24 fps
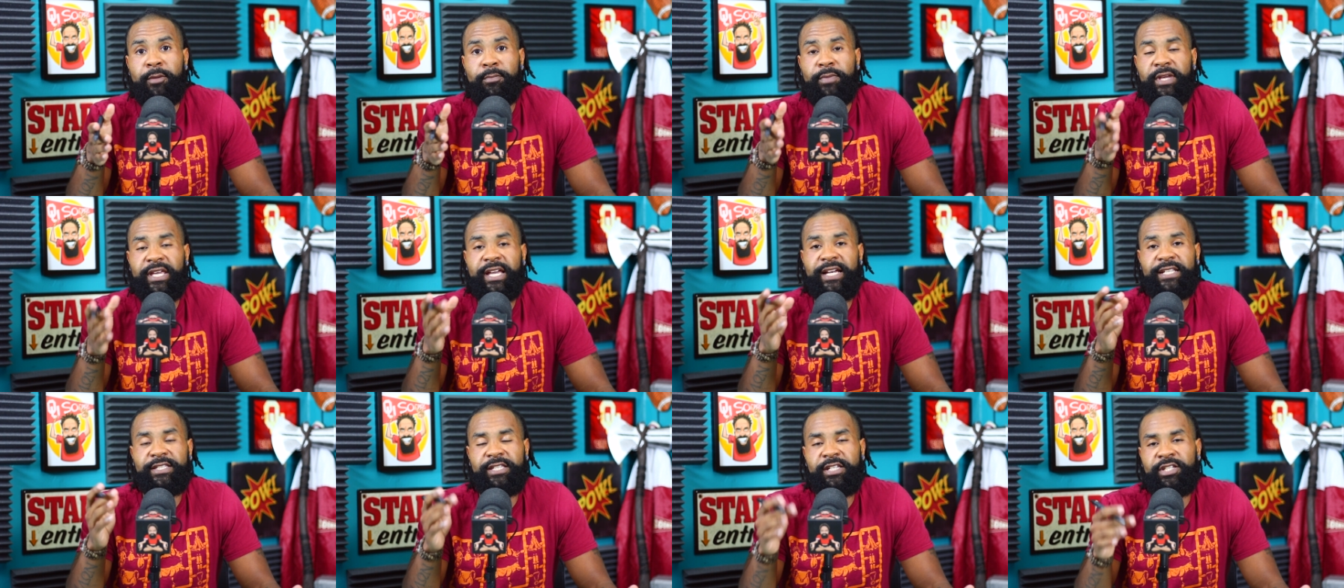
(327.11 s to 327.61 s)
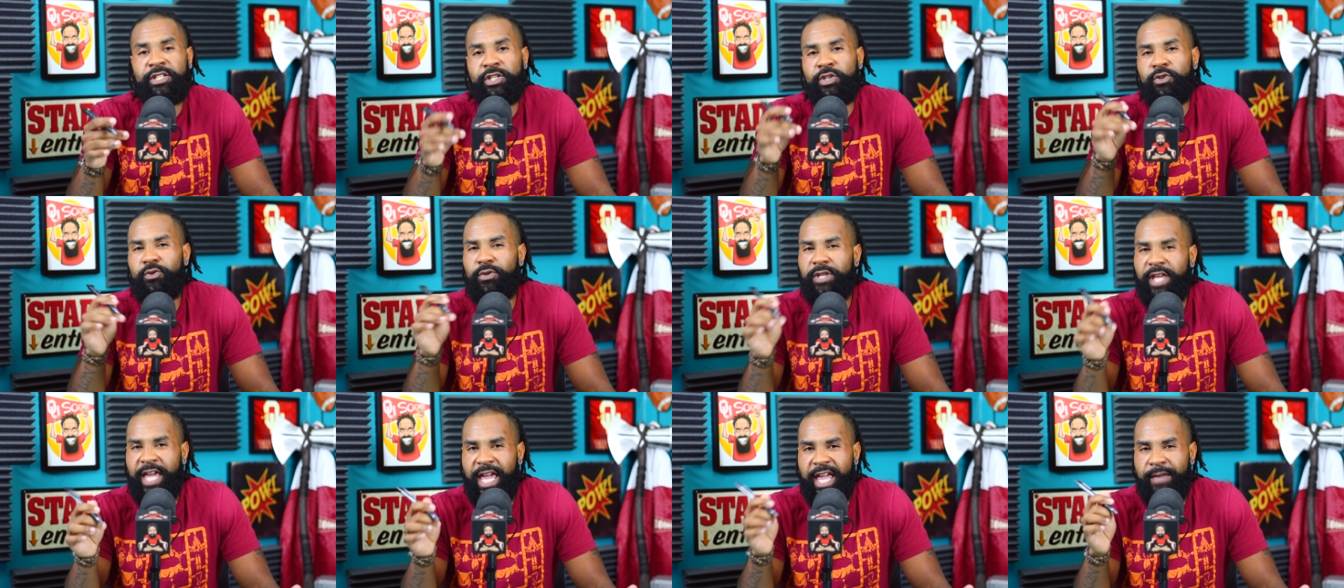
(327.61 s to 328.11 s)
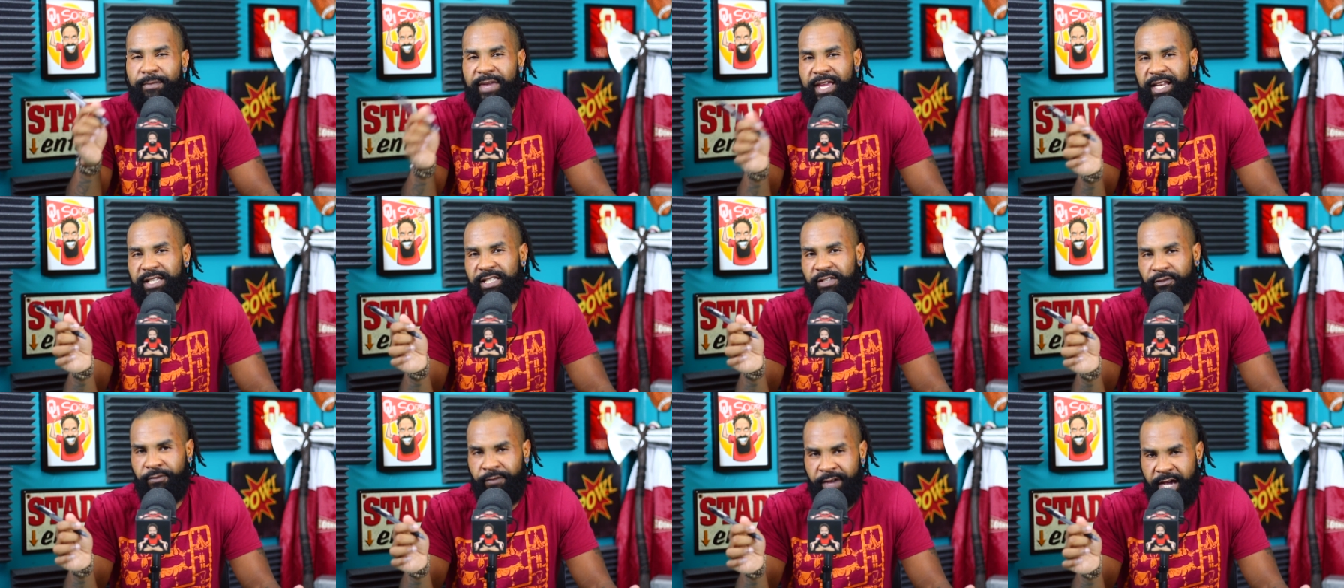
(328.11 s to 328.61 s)
because the dude came
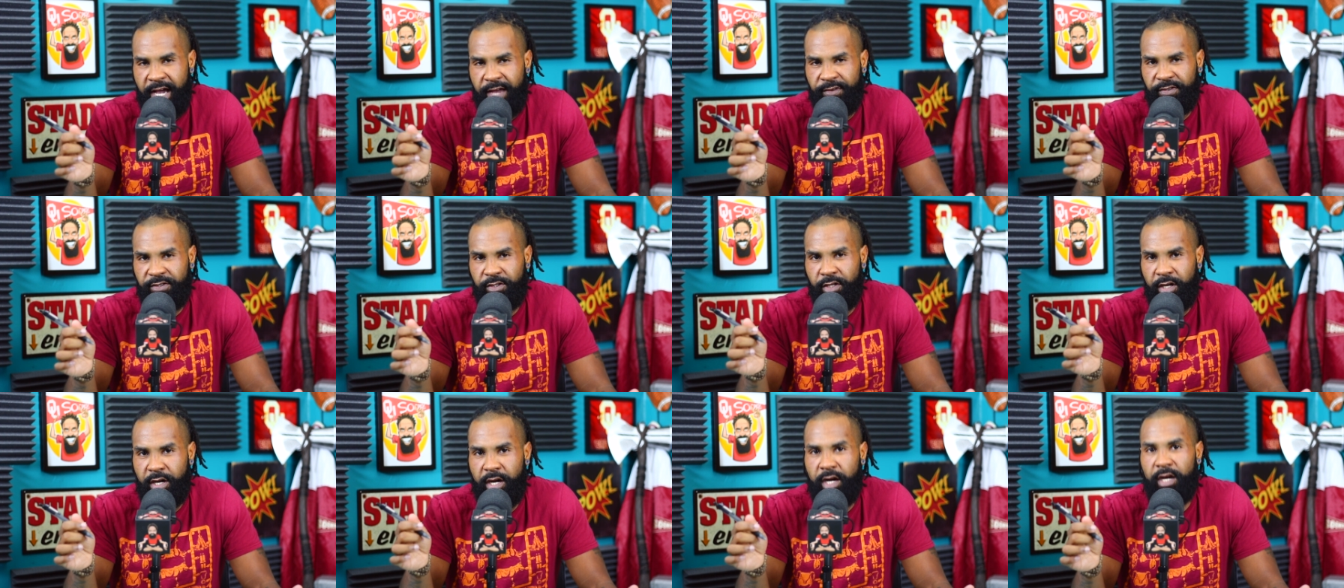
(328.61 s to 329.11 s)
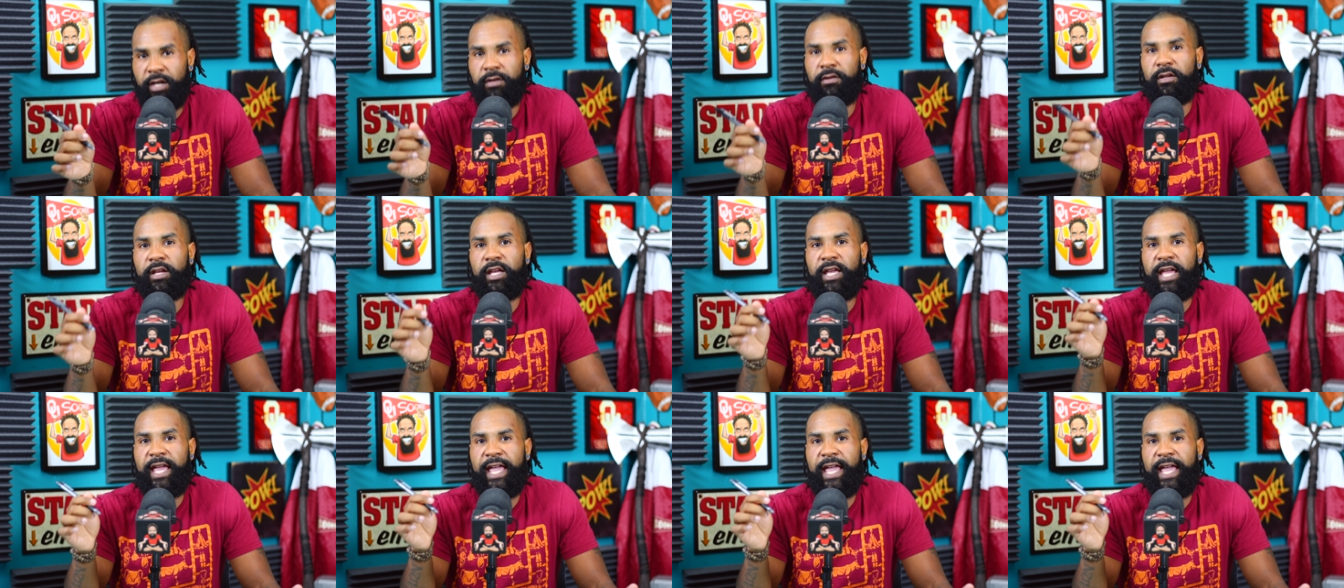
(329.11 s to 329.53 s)
in as a five-star